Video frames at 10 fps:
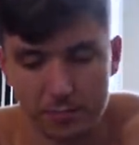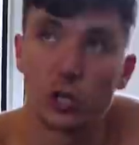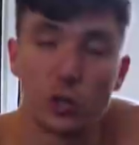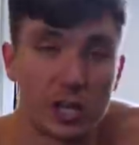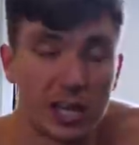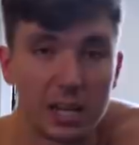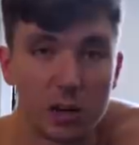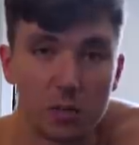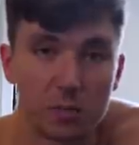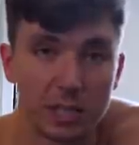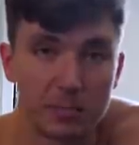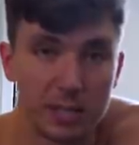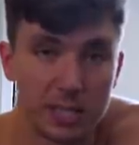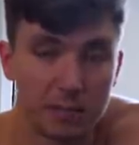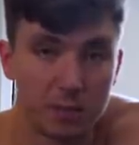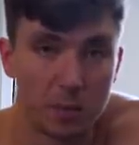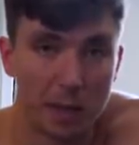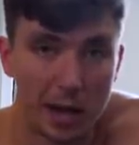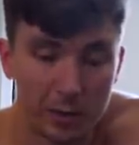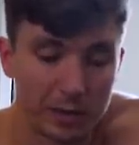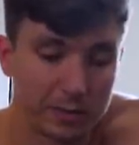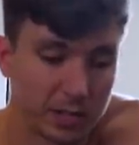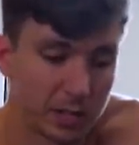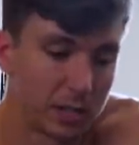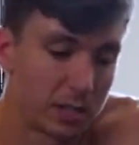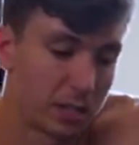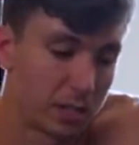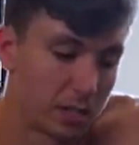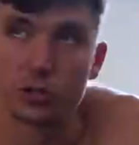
Do you need a lot of flexibility if you're a powerlifter?